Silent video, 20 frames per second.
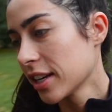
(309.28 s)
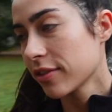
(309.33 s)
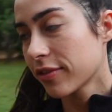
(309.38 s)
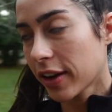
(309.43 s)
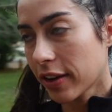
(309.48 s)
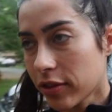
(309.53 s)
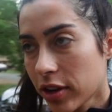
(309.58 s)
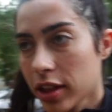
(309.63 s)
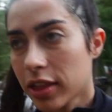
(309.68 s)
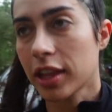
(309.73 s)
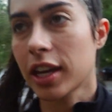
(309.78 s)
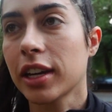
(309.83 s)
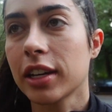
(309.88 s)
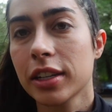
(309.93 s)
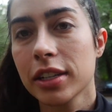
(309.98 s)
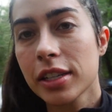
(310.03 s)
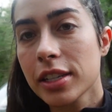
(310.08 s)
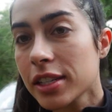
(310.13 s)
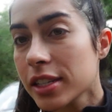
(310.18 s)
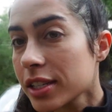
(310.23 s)
favorite
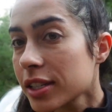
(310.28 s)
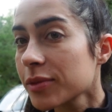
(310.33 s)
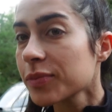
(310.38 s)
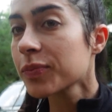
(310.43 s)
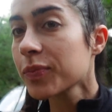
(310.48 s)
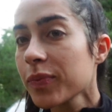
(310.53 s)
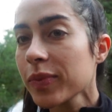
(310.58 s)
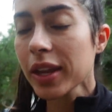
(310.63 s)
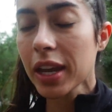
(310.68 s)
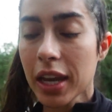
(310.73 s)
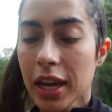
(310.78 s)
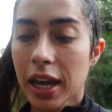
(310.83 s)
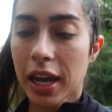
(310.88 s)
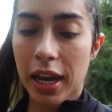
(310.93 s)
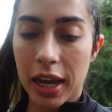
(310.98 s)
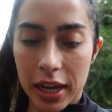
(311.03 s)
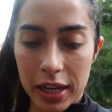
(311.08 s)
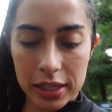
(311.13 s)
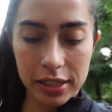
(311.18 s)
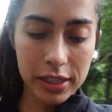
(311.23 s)
things
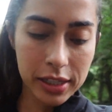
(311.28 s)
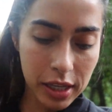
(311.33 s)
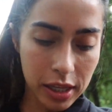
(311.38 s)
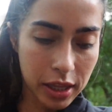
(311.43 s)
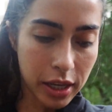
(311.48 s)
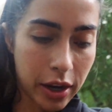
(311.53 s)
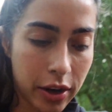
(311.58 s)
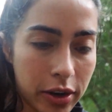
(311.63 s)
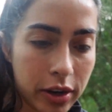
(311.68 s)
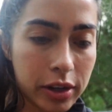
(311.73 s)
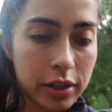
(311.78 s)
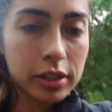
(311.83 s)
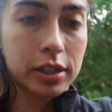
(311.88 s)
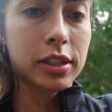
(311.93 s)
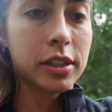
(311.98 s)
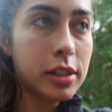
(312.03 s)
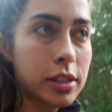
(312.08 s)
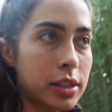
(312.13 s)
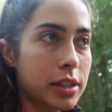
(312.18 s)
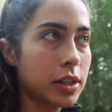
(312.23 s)
is
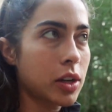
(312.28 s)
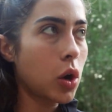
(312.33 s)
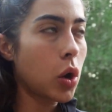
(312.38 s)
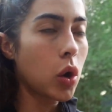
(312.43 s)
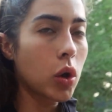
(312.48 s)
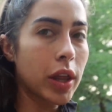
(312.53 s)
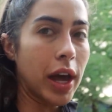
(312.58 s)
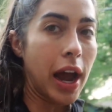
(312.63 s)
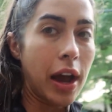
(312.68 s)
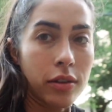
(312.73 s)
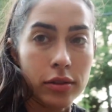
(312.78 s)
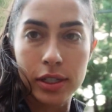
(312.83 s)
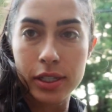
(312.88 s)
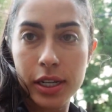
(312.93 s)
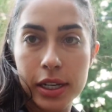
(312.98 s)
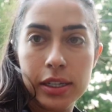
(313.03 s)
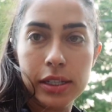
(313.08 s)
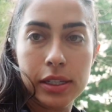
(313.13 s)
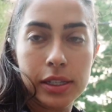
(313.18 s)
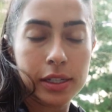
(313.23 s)
there's all the
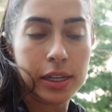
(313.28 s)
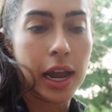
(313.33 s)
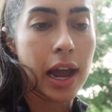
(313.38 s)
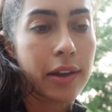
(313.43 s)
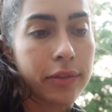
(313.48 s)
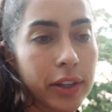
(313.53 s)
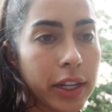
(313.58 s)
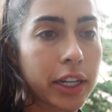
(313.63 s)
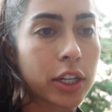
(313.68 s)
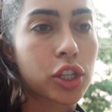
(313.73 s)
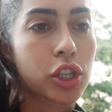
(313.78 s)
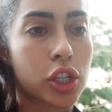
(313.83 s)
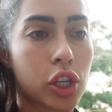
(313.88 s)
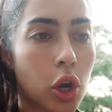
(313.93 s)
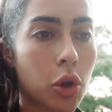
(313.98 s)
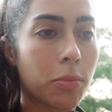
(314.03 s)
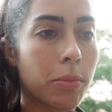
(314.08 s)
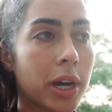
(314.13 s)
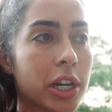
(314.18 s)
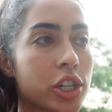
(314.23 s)
houses have like
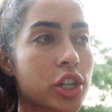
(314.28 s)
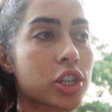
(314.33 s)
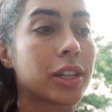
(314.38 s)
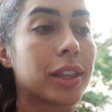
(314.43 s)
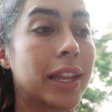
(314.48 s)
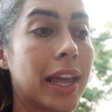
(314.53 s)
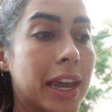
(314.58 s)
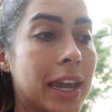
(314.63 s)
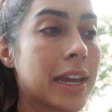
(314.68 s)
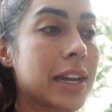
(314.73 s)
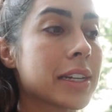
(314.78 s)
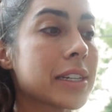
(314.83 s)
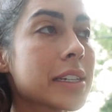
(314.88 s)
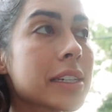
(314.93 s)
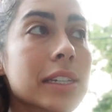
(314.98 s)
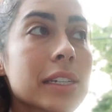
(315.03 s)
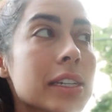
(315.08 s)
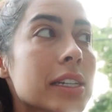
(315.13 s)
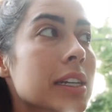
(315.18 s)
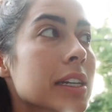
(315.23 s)
so much
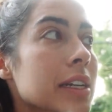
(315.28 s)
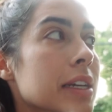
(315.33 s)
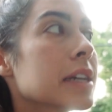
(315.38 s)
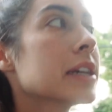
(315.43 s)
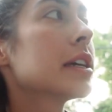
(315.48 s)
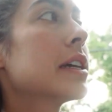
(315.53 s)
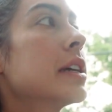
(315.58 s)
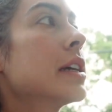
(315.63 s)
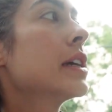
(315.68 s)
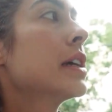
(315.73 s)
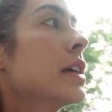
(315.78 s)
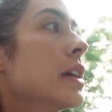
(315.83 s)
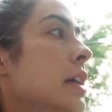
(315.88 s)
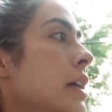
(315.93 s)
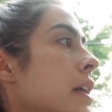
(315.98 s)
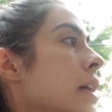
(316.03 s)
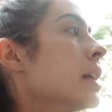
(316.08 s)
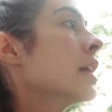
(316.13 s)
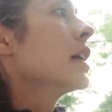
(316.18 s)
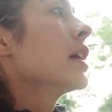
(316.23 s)
land
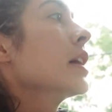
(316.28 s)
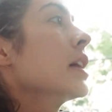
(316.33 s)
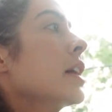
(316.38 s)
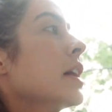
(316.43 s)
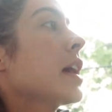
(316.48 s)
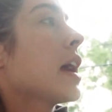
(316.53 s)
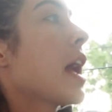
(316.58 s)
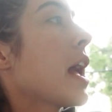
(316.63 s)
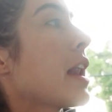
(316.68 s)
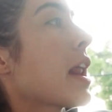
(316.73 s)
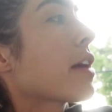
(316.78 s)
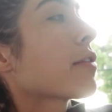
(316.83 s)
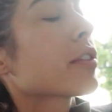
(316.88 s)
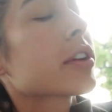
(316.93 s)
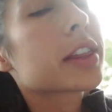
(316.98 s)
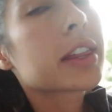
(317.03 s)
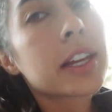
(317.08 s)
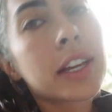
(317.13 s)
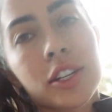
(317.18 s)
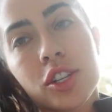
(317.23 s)
and
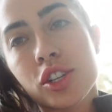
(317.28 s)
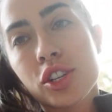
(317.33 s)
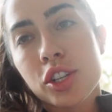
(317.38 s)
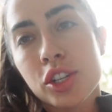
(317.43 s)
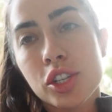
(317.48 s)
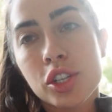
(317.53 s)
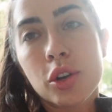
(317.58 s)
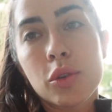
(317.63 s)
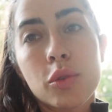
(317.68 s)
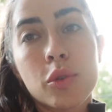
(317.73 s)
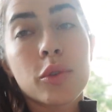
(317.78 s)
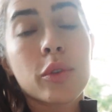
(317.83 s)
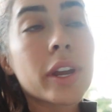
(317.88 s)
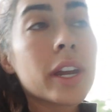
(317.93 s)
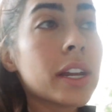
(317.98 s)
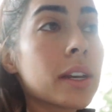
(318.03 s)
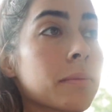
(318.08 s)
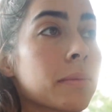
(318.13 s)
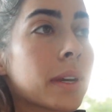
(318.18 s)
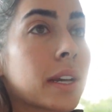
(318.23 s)
everything is just so
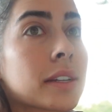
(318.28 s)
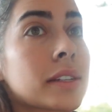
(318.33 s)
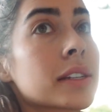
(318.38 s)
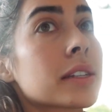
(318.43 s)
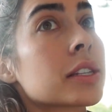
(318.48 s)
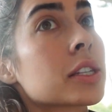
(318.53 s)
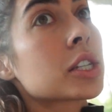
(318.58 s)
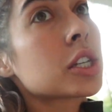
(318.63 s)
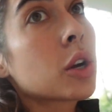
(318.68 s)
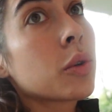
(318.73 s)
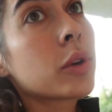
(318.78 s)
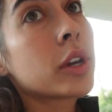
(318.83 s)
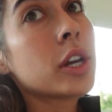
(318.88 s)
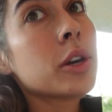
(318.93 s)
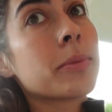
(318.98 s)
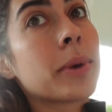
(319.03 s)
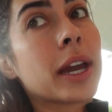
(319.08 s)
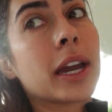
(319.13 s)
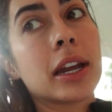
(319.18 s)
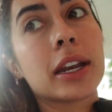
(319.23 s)
green because it's so
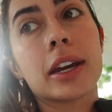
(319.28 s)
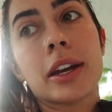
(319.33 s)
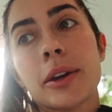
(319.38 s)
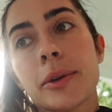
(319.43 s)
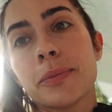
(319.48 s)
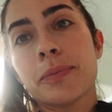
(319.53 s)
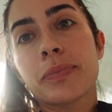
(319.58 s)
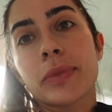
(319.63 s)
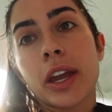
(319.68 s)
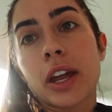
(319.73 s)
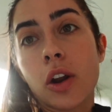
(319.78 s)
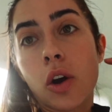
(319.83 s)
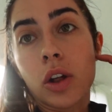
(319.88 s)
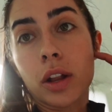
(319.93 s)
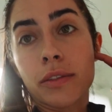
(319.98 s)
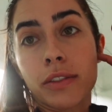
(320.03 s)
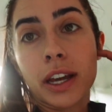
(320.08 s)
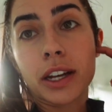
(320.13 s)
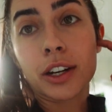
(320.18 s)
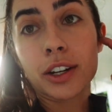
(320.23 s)
humid and all
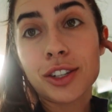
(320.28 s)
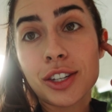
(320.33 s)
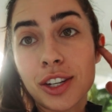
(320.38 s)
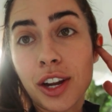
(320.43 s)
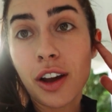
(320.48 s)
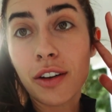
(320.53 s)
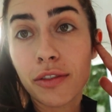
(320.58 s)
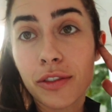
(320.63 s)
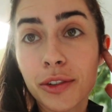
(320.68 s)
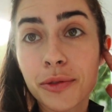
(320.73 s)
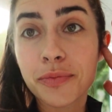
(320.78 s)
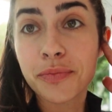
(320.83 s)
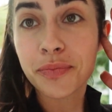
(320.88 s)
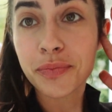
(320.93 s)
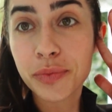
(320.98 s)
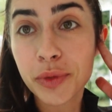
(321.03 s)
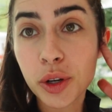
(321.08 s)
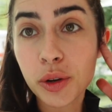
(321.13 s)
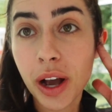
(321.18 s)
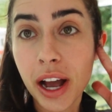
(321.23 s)
of that good stuff.
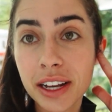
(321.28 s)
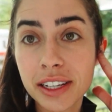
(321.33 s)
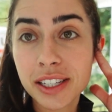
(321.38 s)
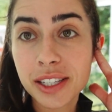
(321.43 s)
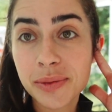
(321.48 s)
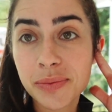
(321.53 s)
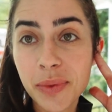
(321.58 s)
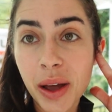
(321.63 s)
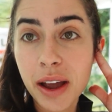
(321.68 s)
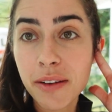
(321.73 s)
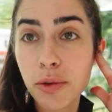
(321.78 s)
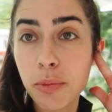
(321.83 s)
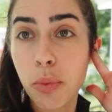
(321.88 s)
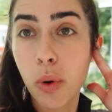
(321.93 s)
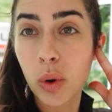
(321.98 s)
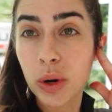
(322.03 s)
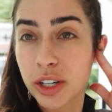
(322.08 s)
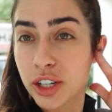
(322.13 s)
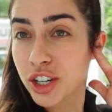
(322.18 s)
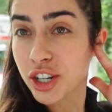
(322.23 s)
You guys, I have a
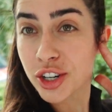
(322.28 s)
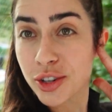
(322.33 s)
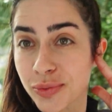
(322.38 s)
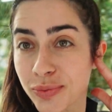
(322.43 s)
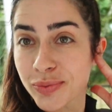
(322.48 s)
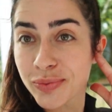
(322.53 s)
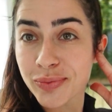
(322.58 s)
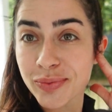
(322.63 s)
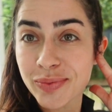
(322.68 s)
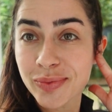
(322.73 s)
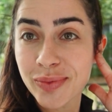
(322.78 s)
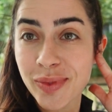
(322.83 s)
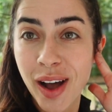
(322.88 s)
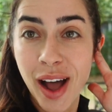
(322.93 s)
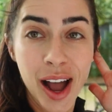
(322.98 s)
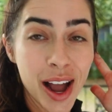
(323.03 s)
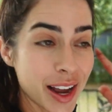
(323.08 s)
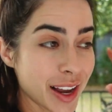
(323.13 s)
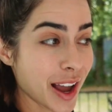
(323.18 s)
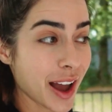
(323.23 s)
porch.
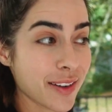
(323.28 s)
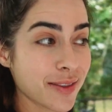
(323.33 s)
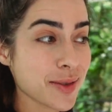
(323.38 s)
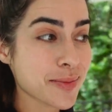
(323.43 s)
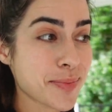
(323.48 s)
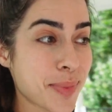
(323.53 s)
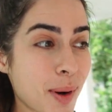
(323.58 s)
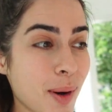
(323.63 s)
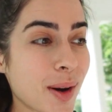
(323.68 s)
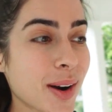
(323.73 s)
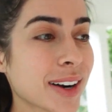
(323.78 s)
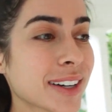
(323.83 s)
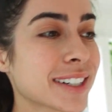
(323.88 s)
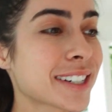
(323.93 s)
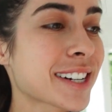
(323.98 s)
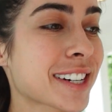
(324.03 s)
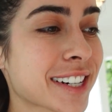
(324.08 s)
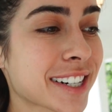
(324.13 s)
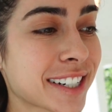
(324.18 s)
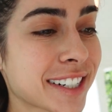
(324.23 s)
I have a
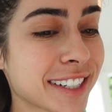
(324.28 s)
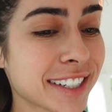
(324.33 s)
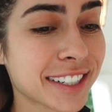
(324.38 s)
porch.